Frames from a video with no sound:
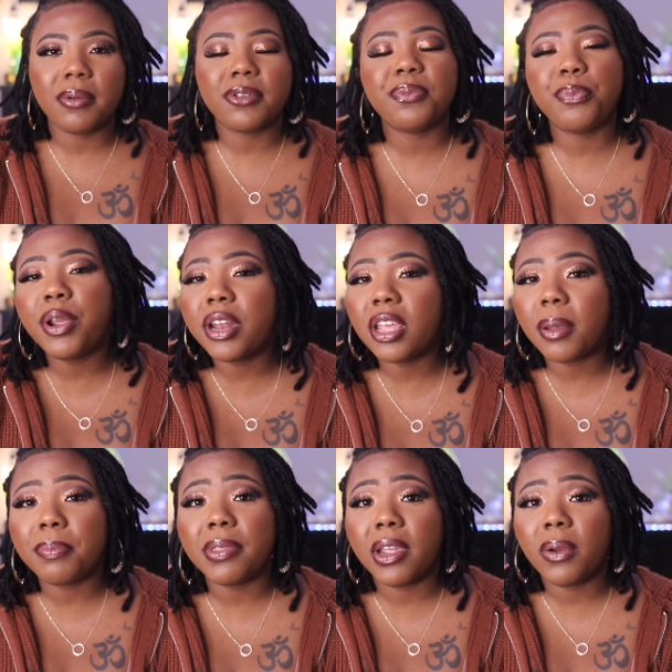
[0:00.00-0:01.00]
It's pretty
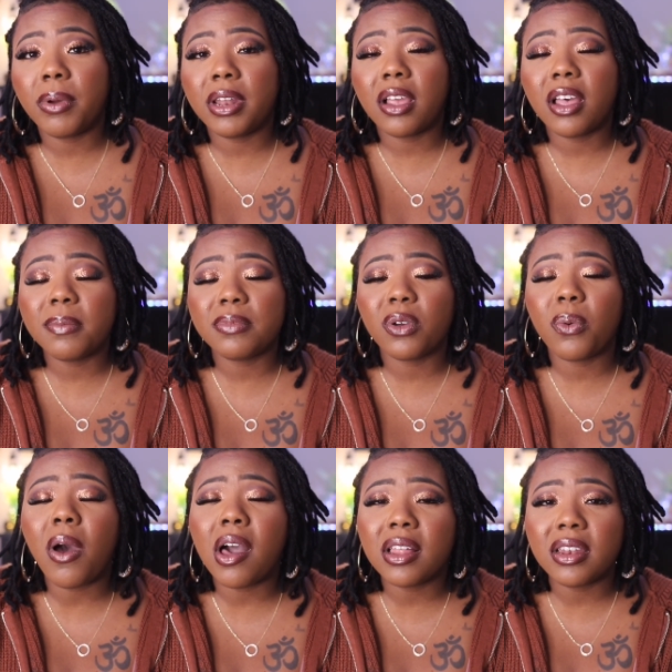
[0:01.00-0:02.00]
up there when it comes to
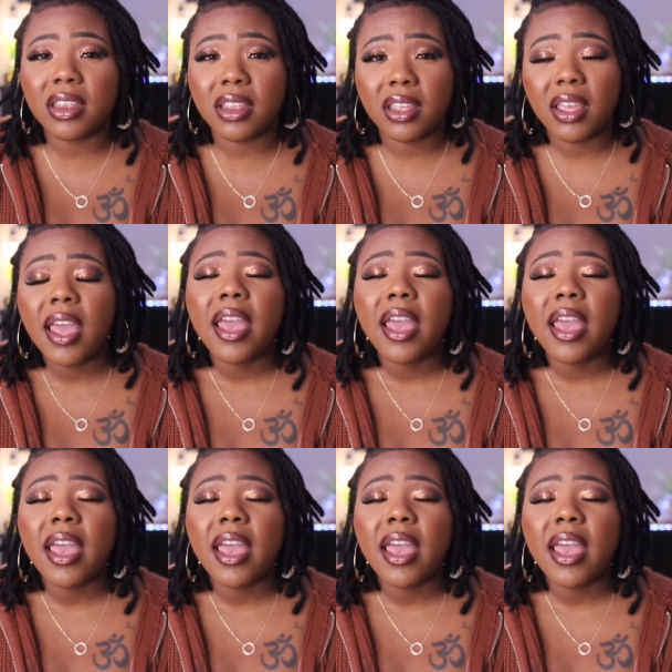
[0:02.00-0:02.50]
quality.